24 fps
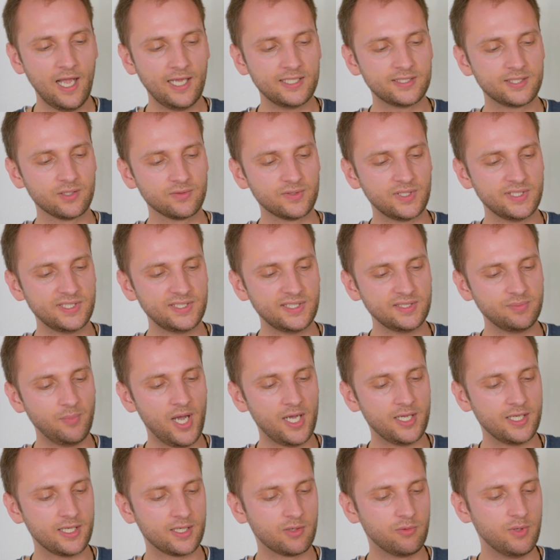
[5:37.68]
and so this is
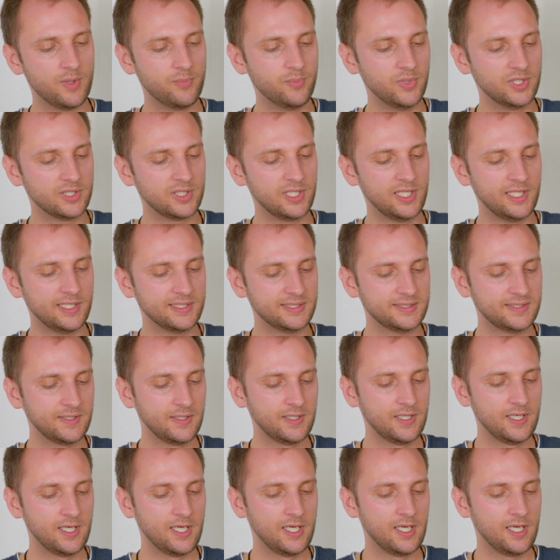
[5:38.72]
my equipment list
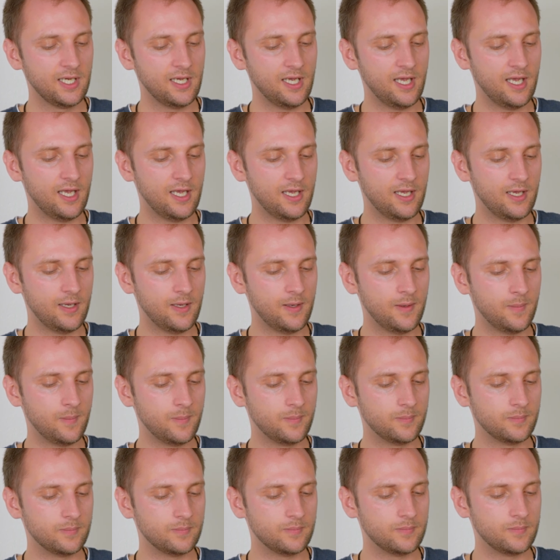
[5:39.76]

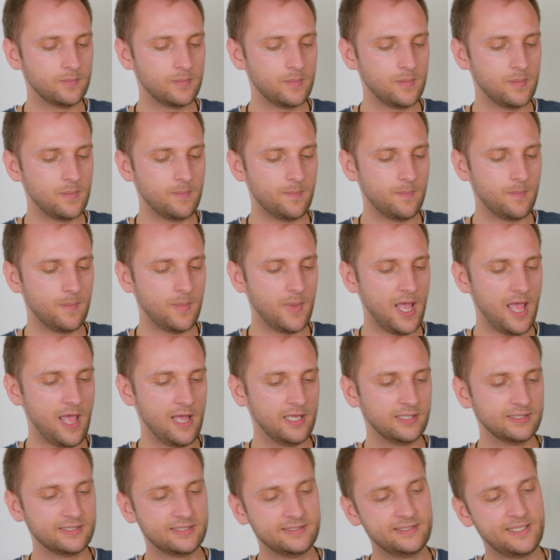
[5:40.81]
um,
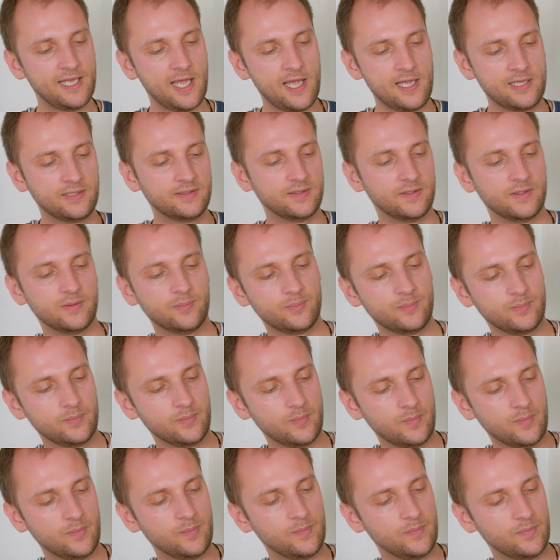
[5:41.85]
and then
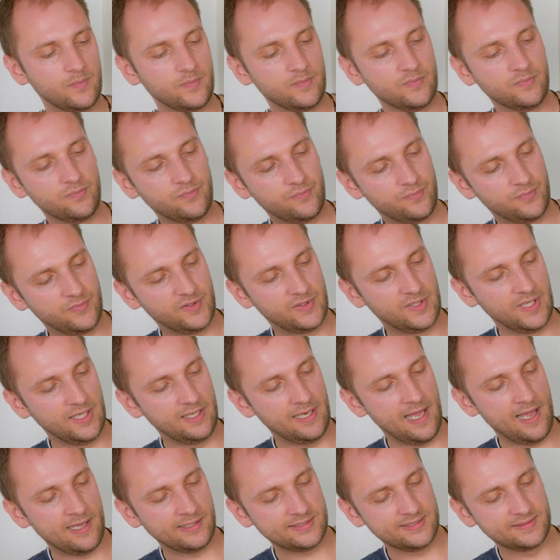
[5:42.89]
the
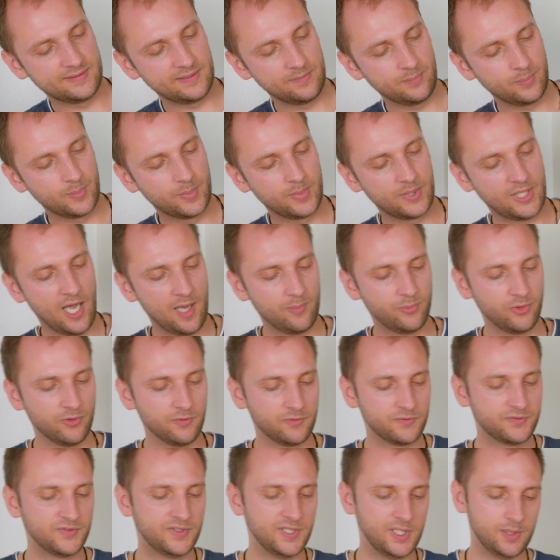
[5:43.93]
last
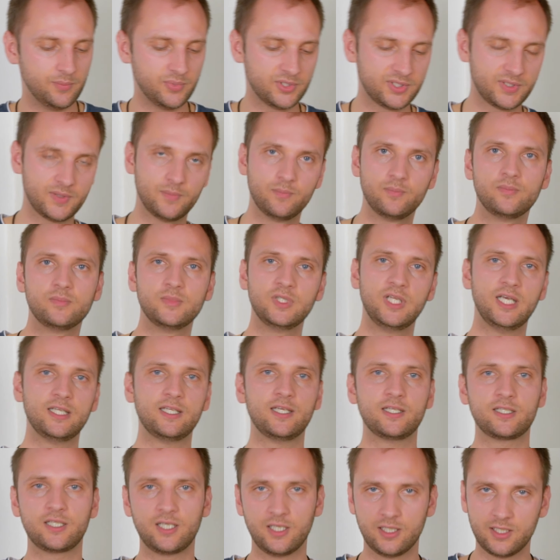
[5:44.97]
couple of tips
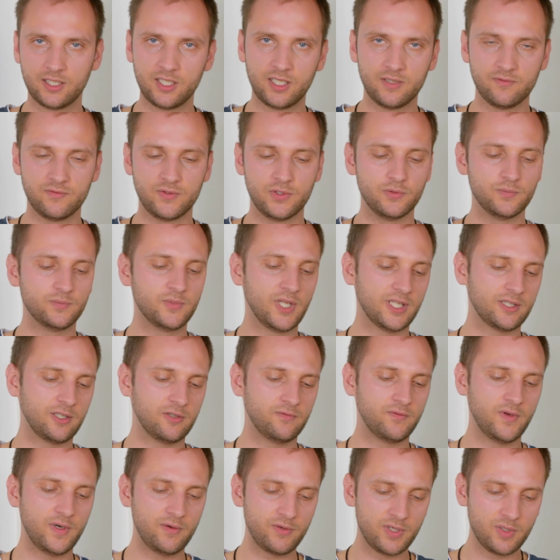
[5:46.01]
that I can give you that
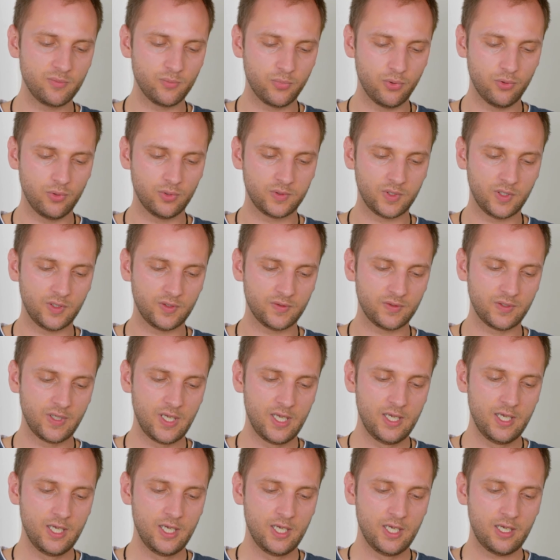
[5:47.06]
are very important
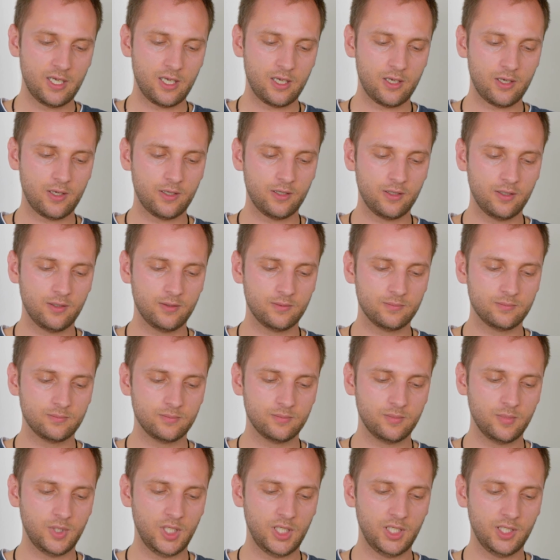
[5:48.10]

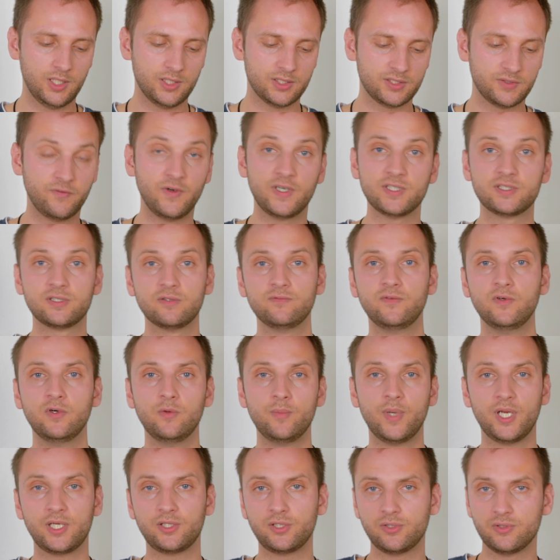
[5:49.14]
um, is first of
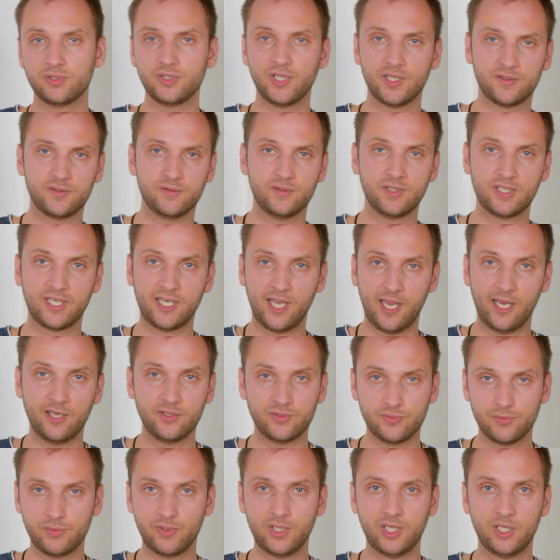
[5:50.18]
all make sure that the
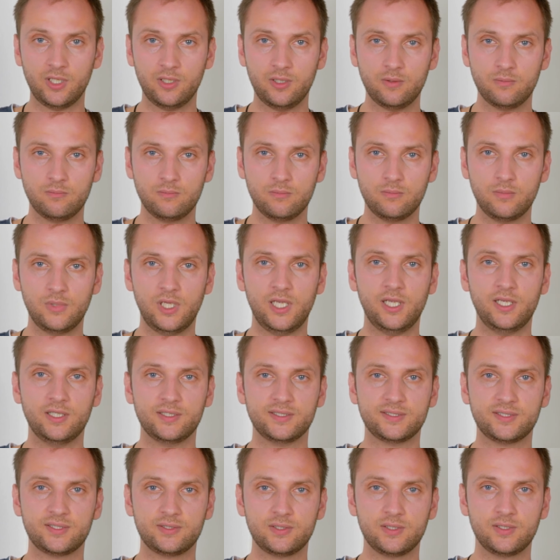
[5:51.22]
catering
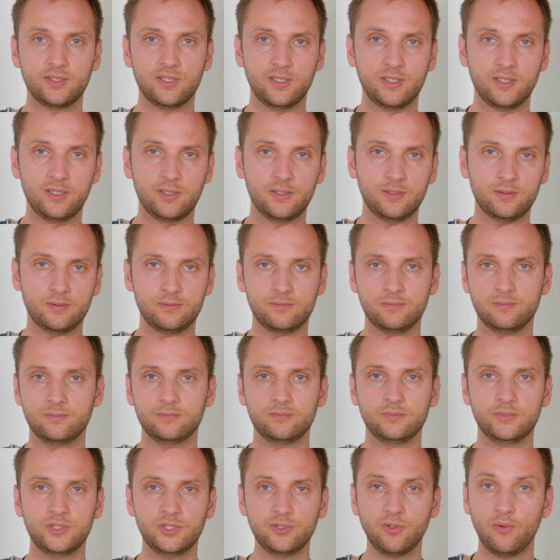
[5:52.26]
is um,
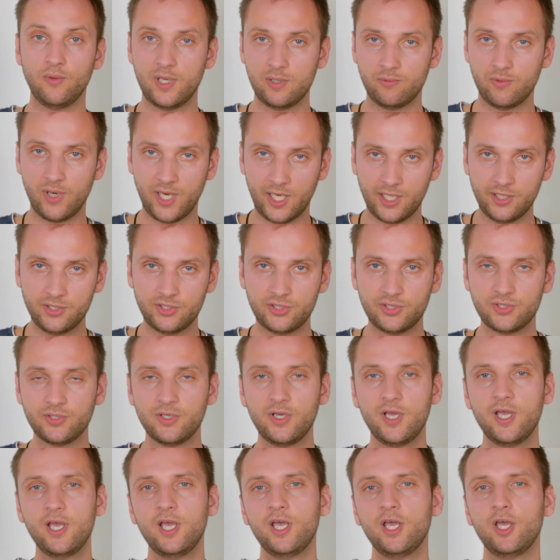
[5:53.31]
you know arranged,
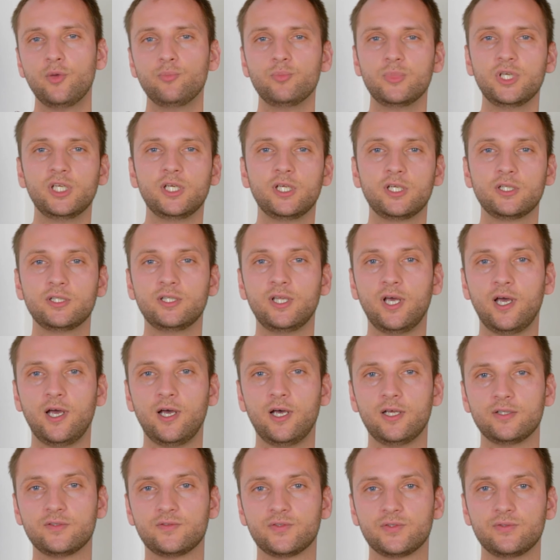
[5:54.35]
meaning
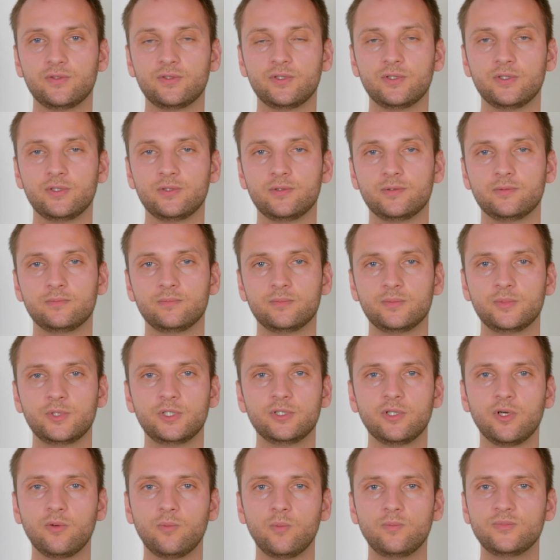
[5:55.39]
that um,
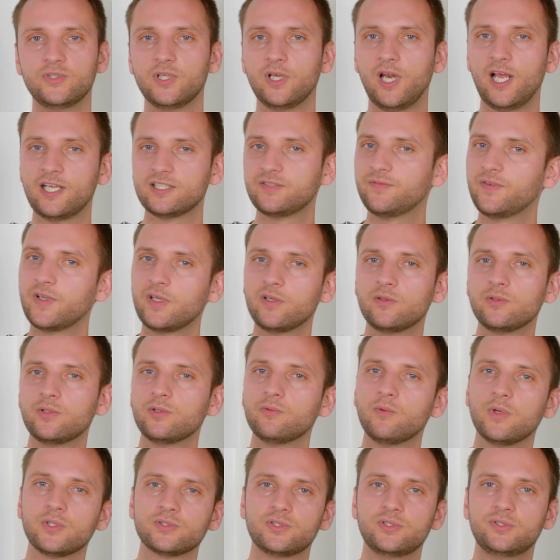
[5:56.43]
you know the last thing
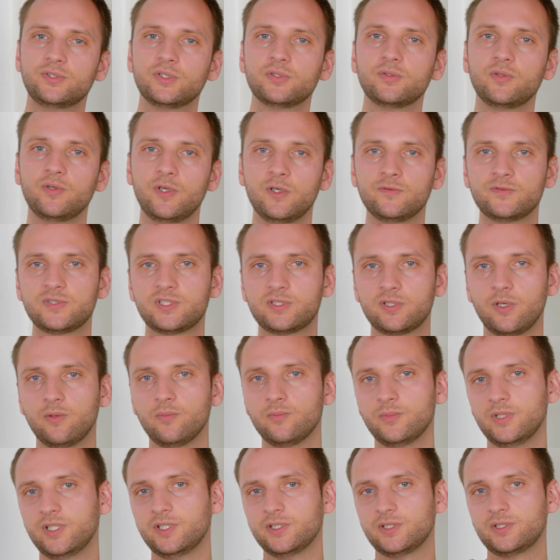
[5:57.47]
you want to do if
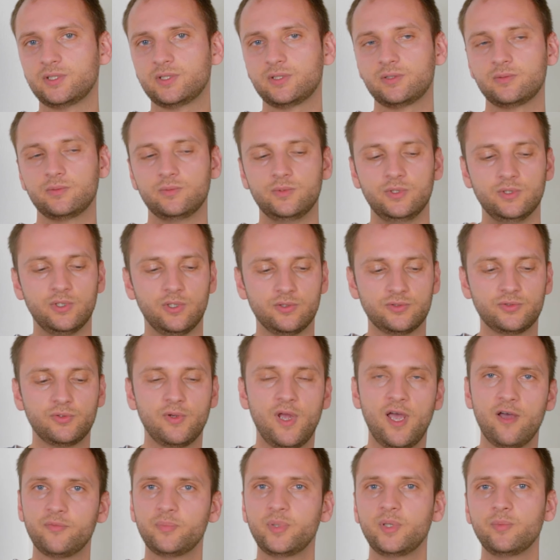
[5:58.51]
some is you know
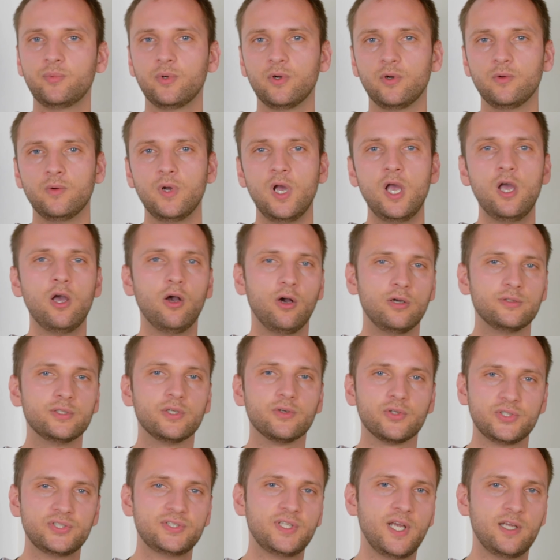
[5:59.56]
to have people on
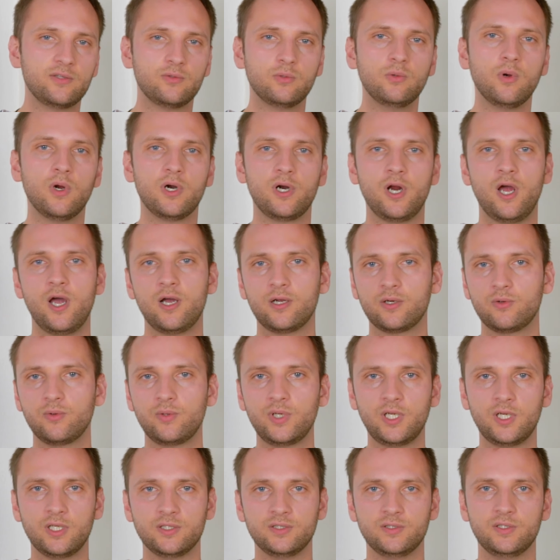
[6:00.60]
your set who are
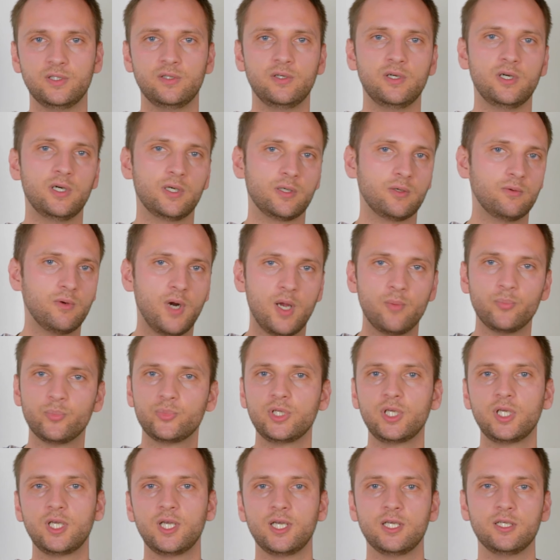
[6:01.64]
hungry and they are
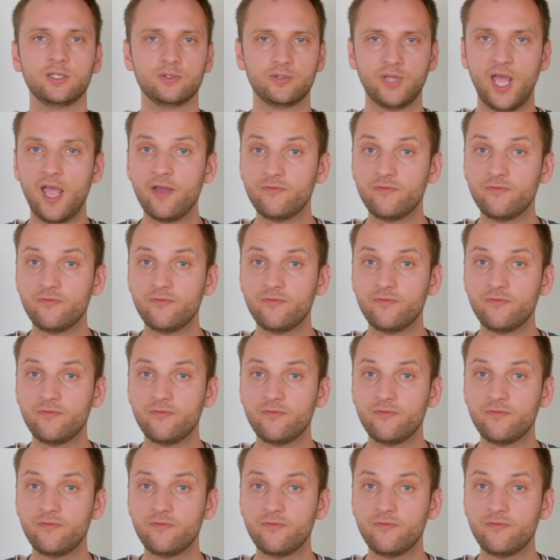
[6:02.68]
grumpy and